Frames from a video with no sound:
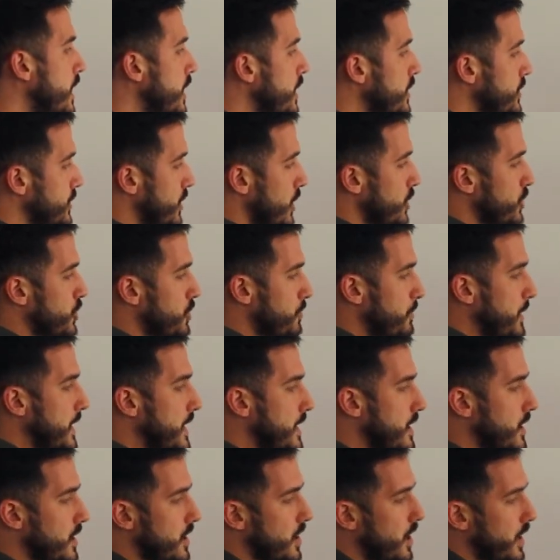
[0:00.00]
Social
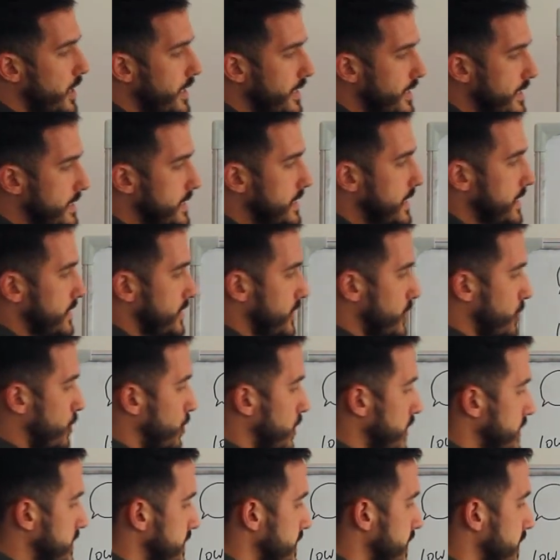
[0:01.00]
media kind of sits
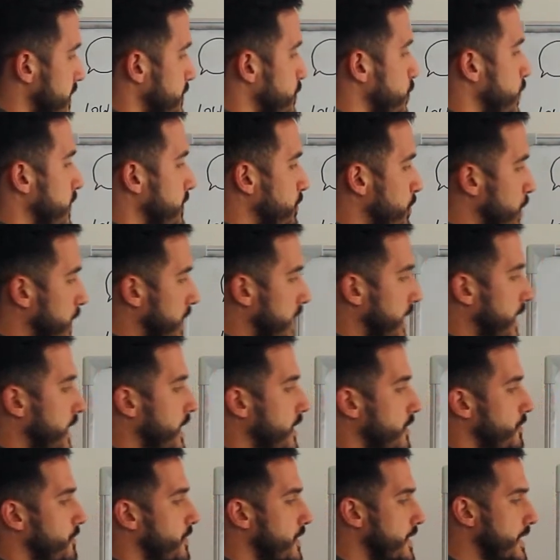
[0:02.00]
across this. We put it
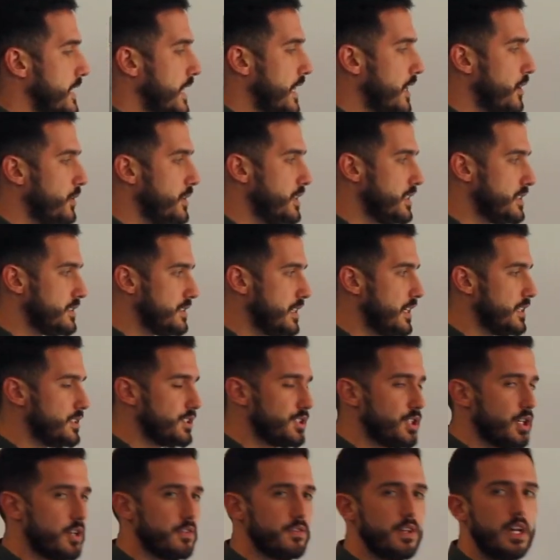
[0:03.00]
here for now in the
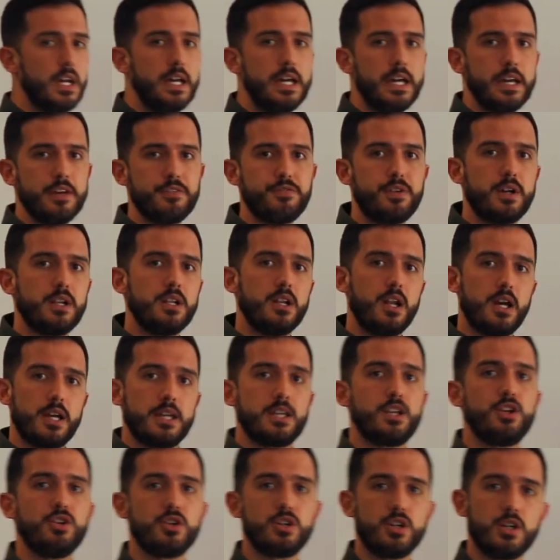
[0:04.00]
sense of if I
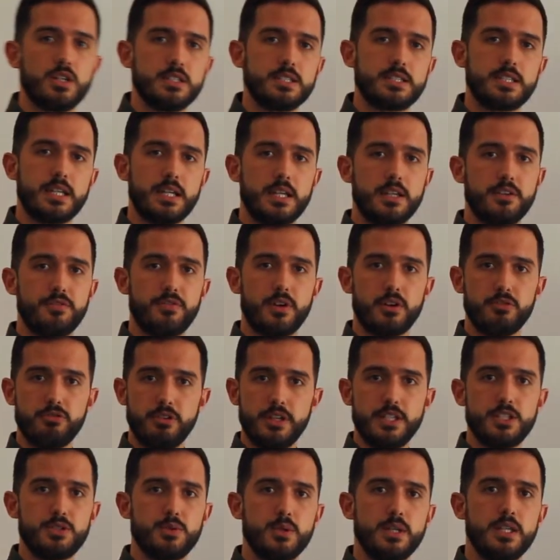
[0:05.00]
like your content, if I
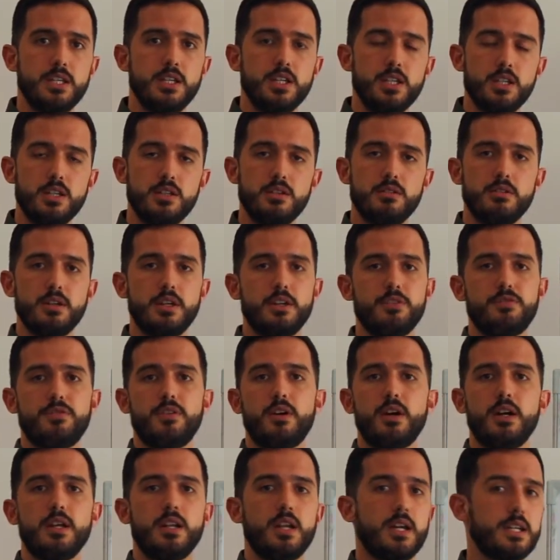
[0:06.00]
retweet you, if
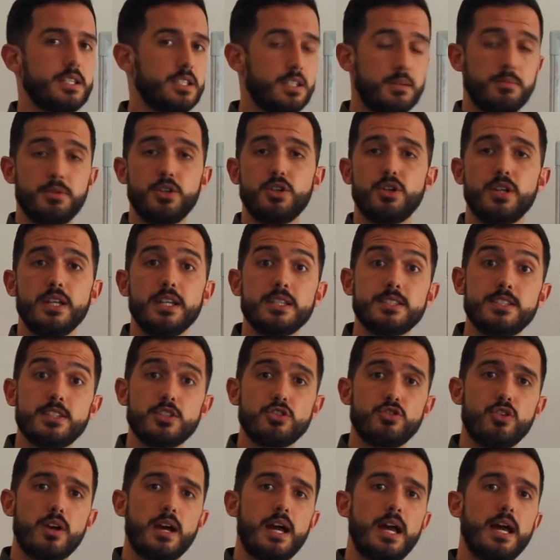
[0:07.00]
I like something on
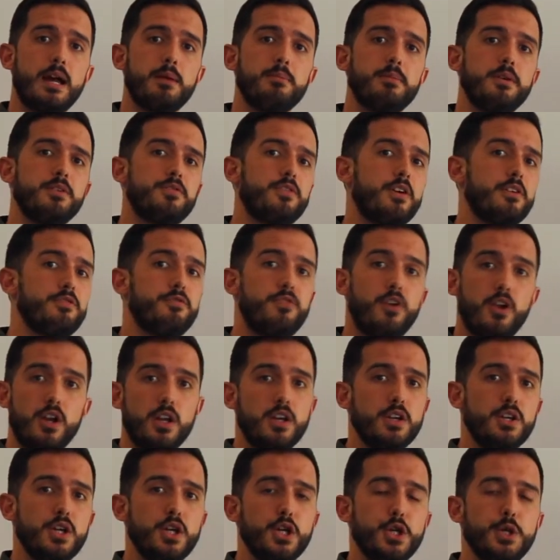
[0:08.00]
Instagram, if I
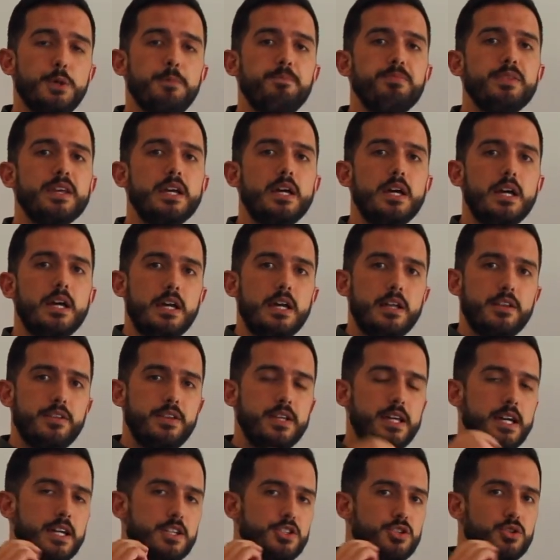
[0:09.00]
follow you,
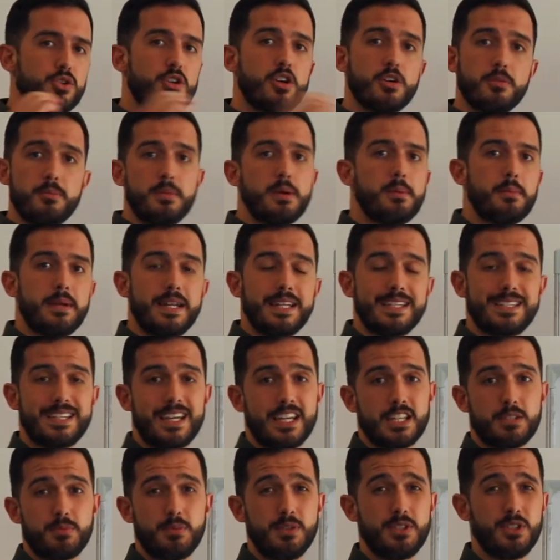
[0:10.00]
the actual commitment it
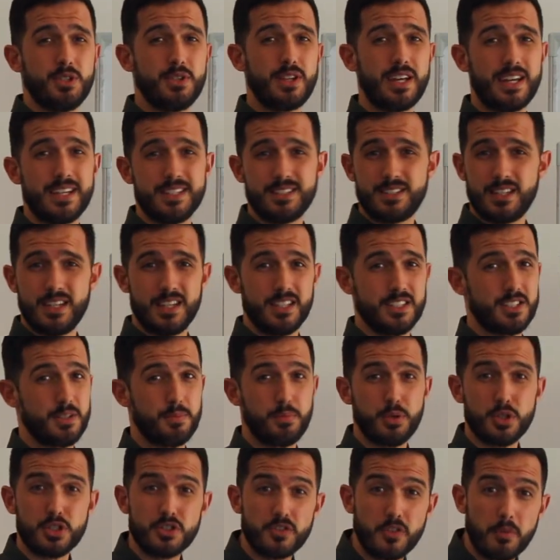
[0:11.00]
takes me to do that is
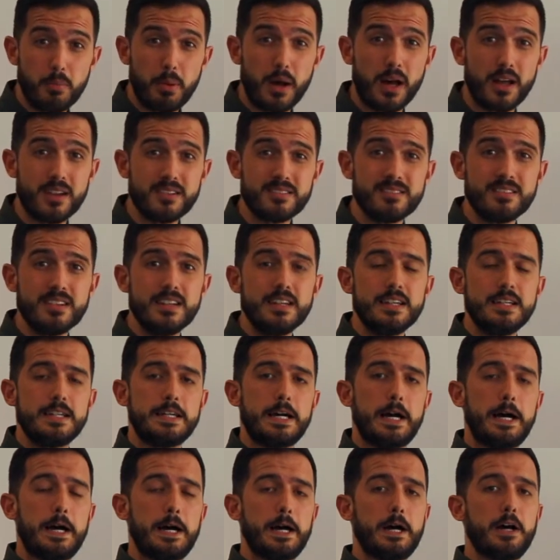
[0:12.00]
the push of a button.
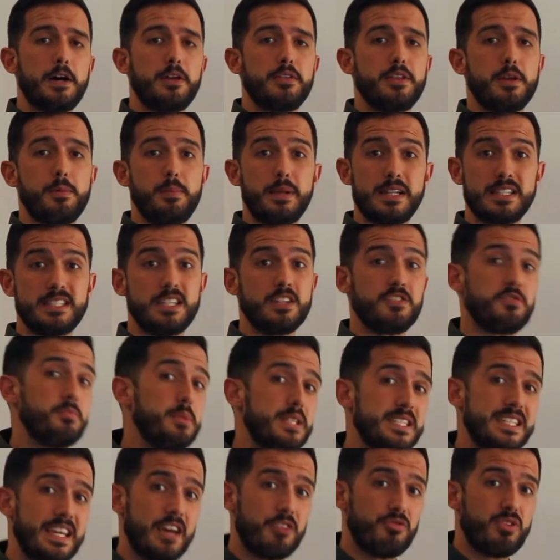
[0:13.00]
The ability for
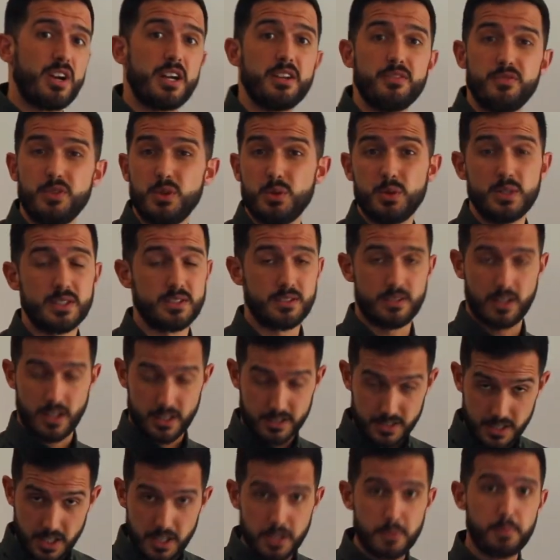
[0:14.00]
me to get rid of you is
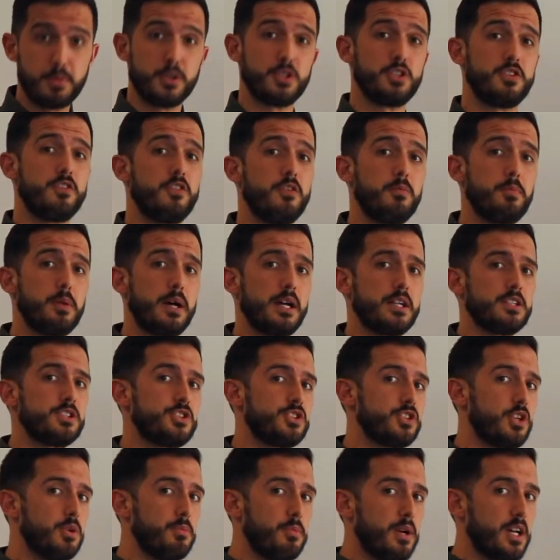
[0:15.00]
another push of a button,
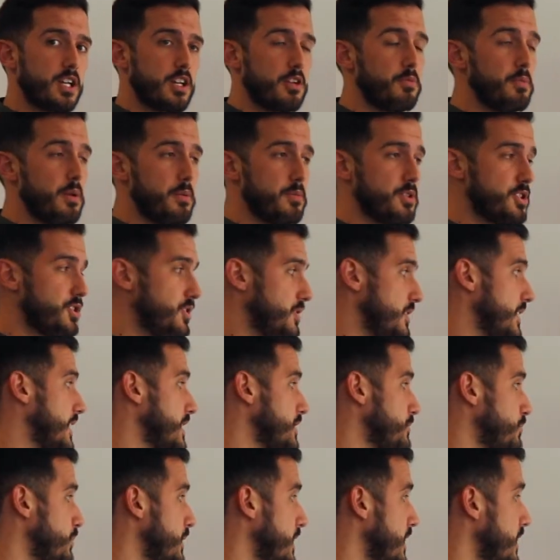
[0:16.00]
so my commitment to do
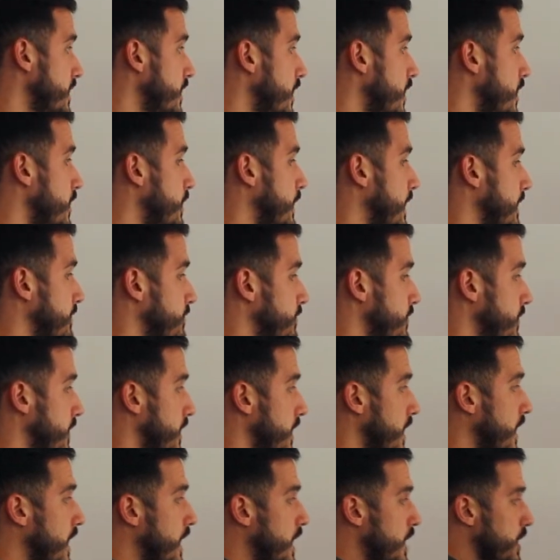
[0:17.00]
that is pretty low, and
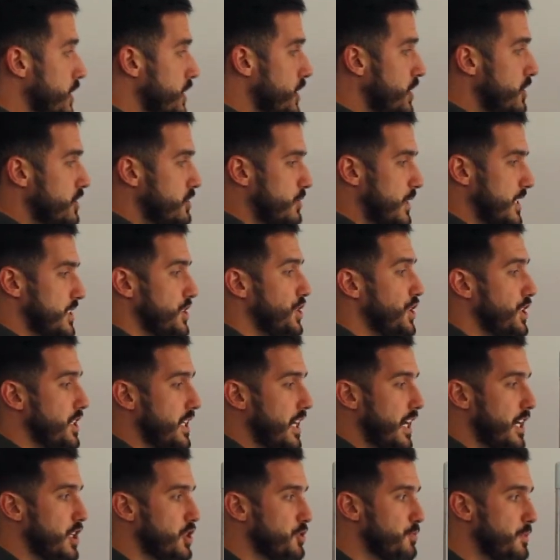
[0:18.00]
for you to actually
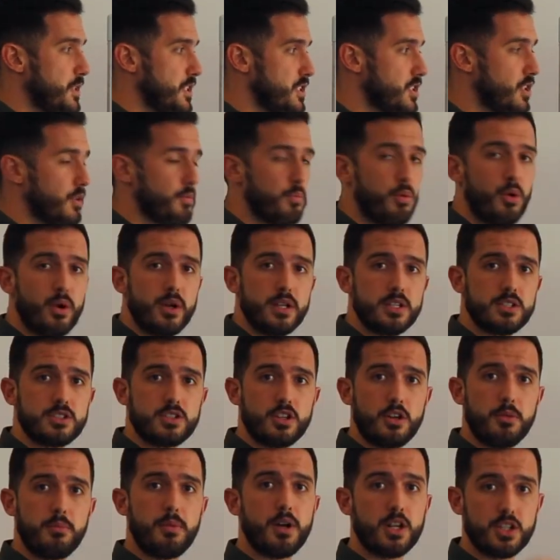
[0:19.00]
engage me to the point
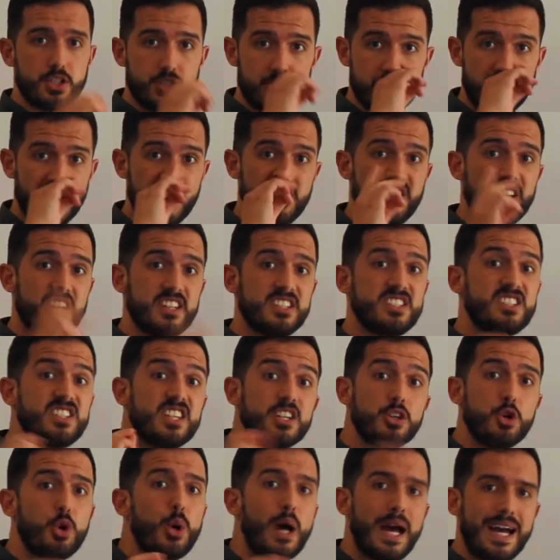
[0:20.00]
so much so that
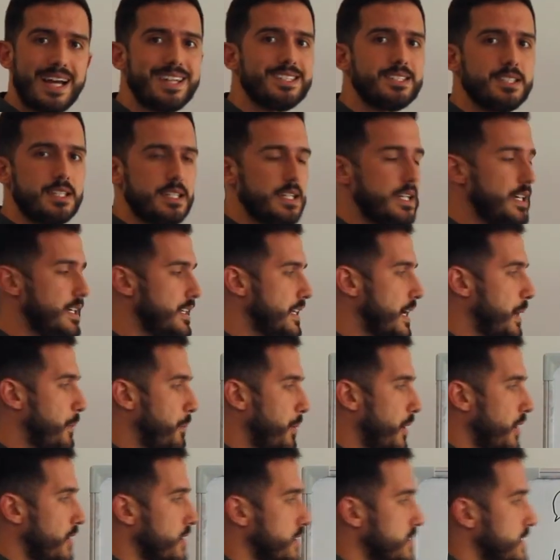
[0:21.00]
single-handedly
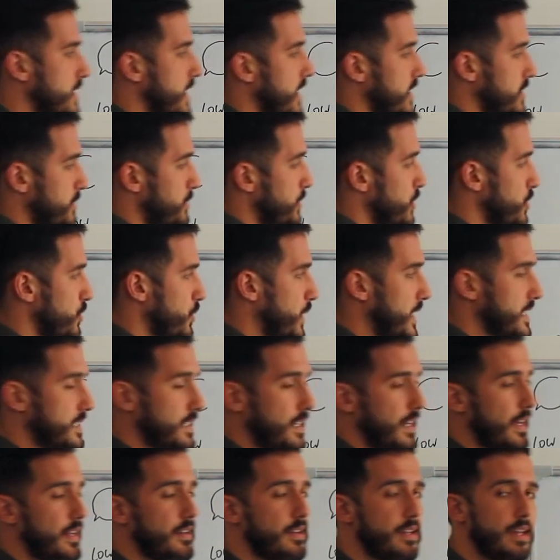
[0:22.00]
that post gets me all the way to
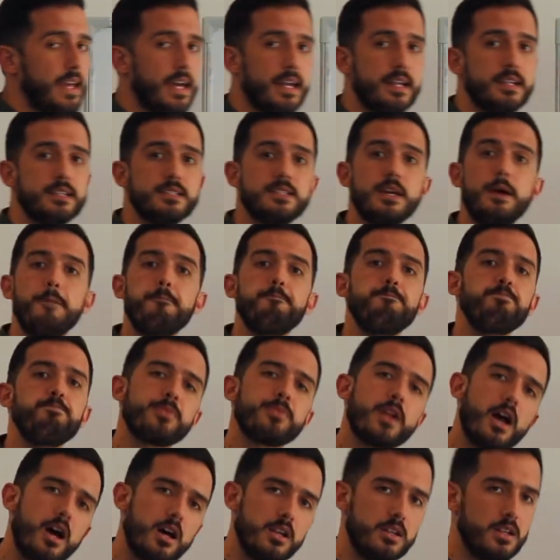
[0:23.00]
the end again is
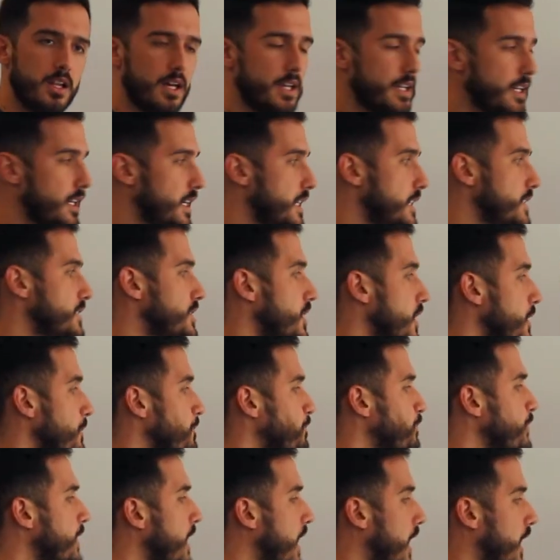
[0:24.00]
unlikely.
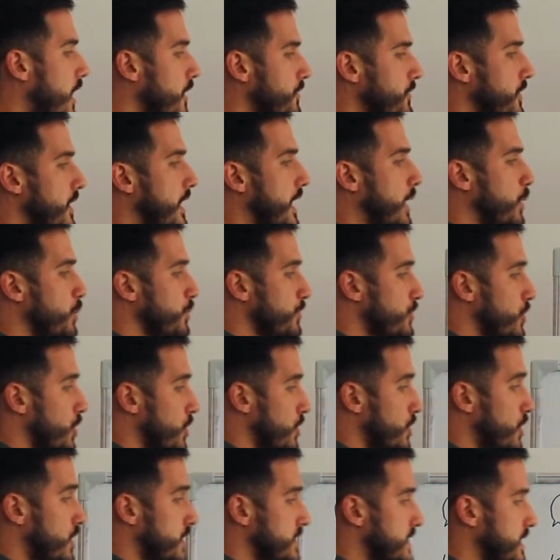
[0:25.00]
So after that
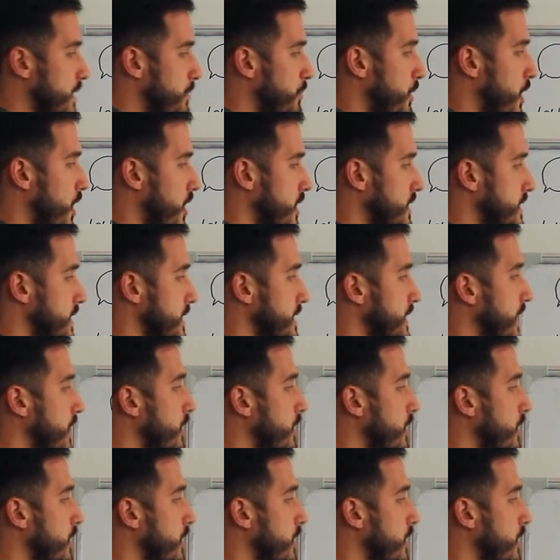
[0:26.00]
we've got content marketing.